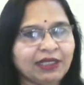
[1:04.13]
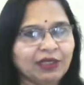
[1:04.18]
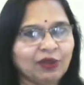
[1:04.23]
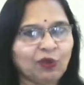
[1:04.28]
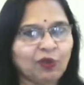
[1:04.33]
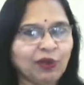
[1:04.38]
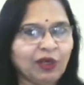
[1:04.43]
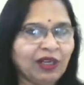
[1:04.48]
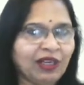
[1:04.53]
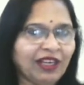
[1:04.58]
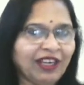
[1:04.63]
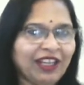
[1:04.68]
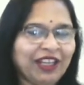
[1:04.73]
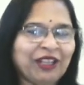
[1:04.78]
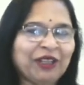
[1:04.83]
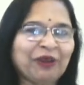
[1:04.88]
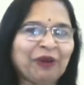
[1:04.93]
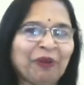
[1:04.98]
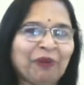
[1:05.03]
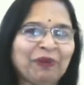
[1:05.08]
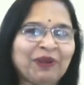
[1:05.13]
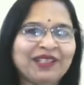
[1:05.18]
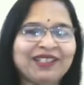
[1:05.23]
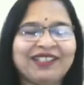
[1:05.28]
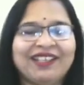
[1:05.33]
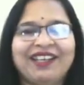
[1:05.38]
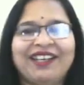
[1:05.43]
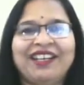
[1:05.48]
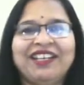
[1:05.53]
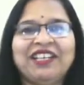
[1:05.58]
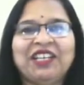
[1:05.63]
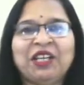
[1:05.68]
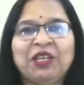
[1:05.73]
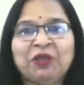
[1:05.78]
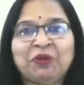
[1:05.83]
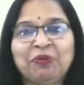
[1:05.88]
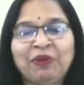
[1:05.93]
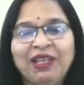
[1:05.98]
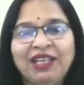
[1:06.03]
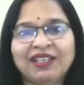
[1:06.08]
the word economics in it, it
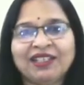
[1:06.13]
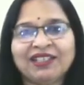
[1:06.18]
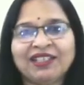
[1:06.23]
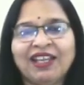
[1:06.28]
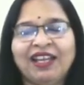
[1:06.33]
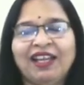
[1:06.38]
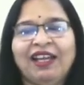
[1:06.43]
means